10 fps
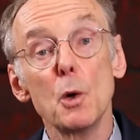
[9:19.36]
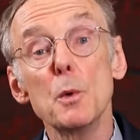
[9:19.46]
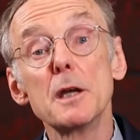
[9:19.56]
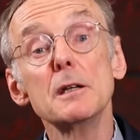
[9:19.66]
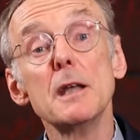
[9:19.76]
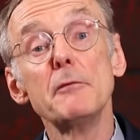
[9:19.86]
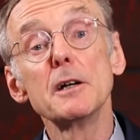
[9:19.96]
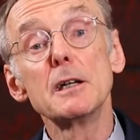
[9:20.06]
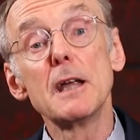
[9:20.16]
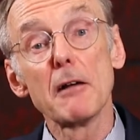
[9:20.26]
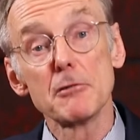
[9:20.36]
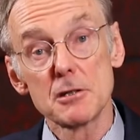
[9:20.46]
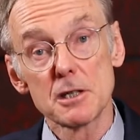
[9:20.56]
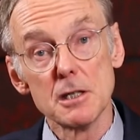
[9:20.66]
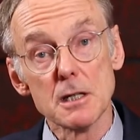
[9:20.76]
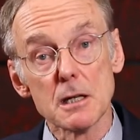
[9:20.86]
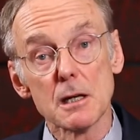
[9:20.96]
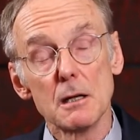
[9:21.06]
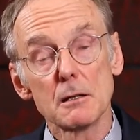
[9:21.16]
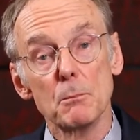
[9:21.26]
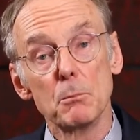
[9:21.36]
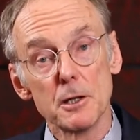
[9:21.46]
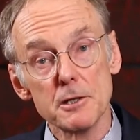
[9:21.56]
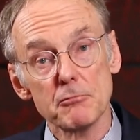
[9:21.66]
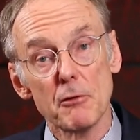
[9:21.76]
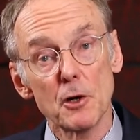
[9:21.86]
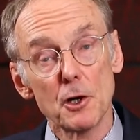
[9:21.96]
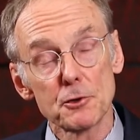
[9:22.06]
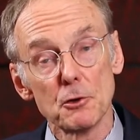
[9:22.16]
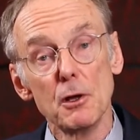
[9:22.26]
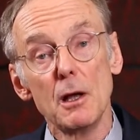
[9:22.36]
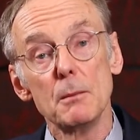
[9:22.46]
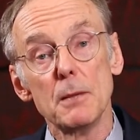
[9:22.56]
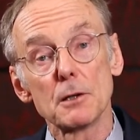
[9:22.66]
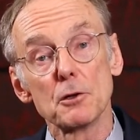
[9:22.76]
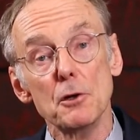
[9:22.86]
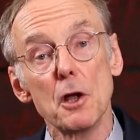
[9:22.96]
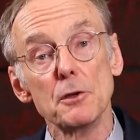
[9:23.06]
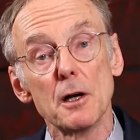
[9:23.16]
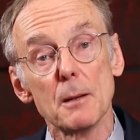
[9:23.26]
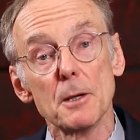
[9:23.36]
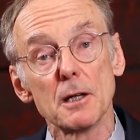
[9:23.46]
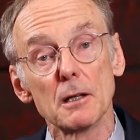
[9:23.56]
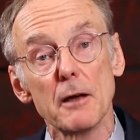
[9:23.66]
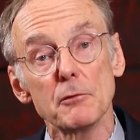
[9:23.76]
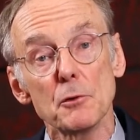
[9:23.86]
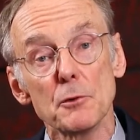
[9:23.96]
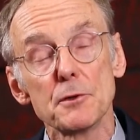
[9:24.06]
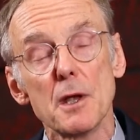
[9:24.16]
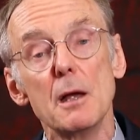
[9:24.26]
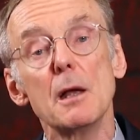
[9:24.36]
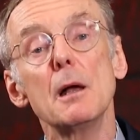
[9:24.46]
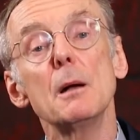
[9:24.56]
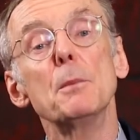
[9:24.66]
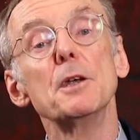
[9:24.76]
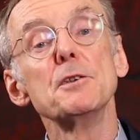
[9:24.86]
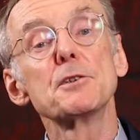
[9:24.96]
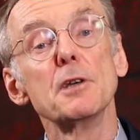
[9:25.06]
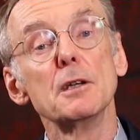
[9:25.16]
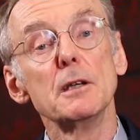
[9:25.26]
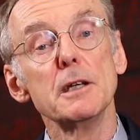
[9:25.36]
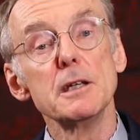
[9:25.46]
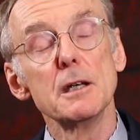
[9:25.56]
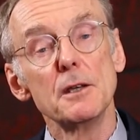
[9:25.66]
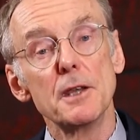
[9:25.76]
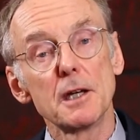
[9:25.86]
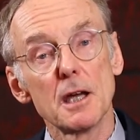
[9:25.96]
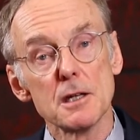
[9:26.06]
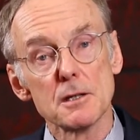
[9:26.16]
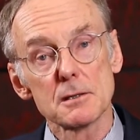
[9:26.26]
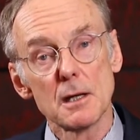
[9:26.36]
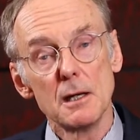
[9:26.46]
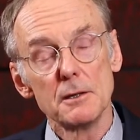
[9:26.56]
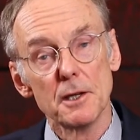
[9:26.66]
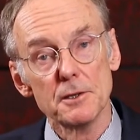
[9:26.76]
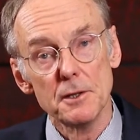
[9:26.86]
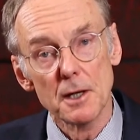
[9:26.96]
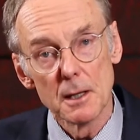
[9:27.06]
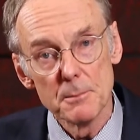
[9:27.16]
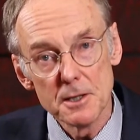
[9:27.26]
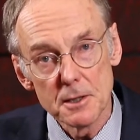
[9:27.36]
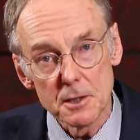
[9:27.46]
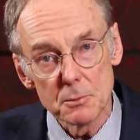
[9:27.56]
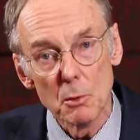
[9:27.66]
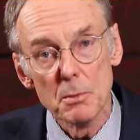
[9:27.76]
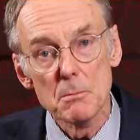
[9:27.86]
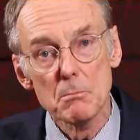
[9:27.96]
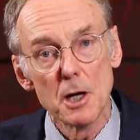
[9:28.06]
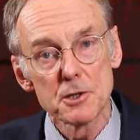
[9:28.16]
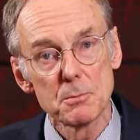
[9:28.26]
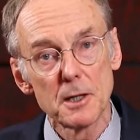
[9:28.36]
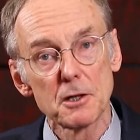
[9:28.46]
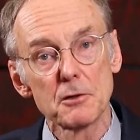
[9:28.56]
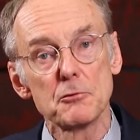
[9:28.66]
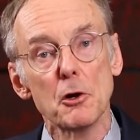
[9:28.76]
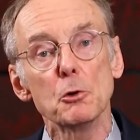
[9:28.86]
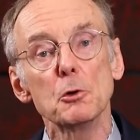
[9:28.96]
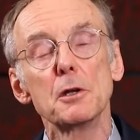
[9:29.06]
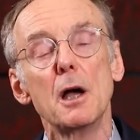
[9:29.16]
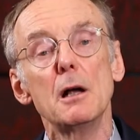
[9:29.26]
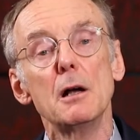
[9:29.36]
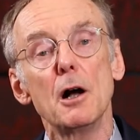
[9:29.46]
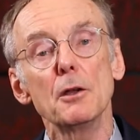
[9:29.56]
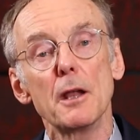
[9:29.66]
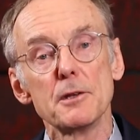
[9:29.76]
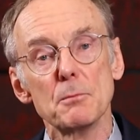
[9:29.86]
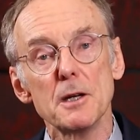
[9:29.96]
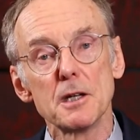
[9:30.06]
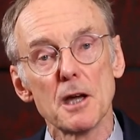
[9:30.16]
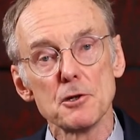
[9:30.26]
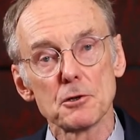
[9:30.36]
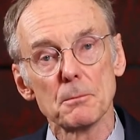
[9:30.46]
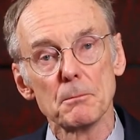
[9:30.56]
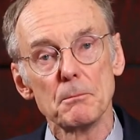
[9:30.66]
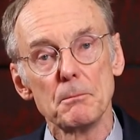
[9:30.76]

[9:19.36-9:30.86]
We can never guarantee complete reversal back to non-diabetic levels, but it's certainly the case that the diabetes will be much better controlled on less medication.